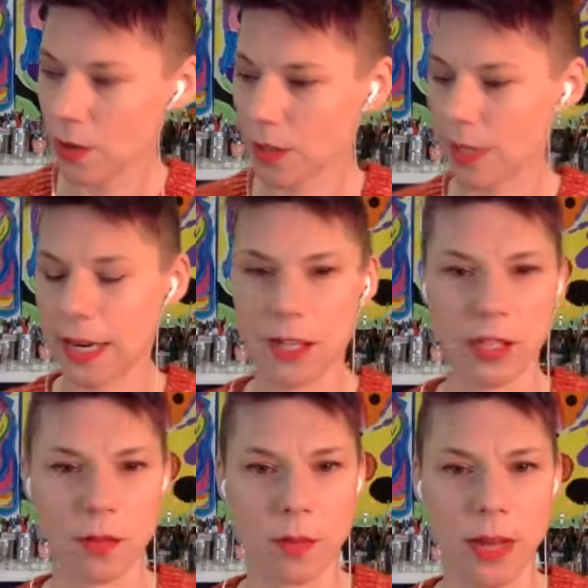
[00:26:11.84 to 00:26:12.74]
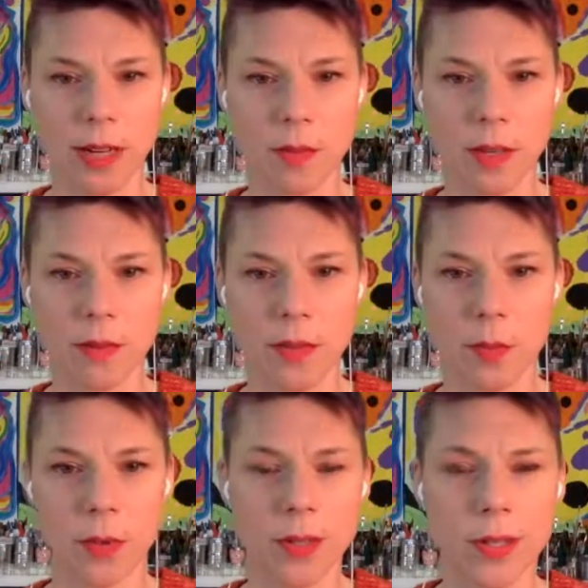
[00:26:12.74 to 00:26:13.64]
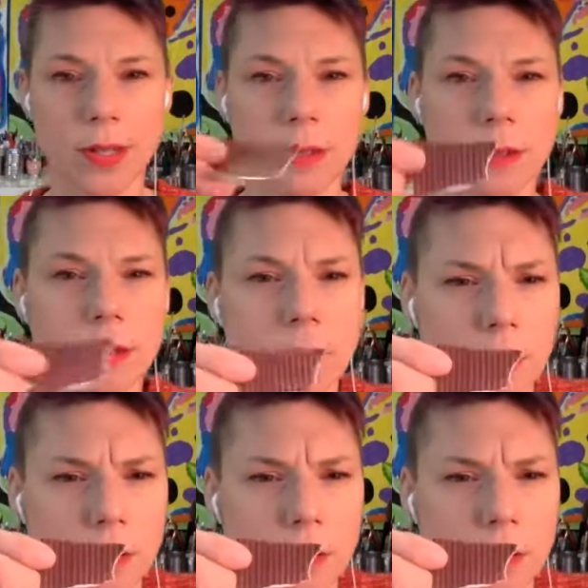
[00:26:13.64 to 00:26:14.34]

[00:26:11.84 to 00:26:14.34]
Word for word: This is actually reminding me of the prison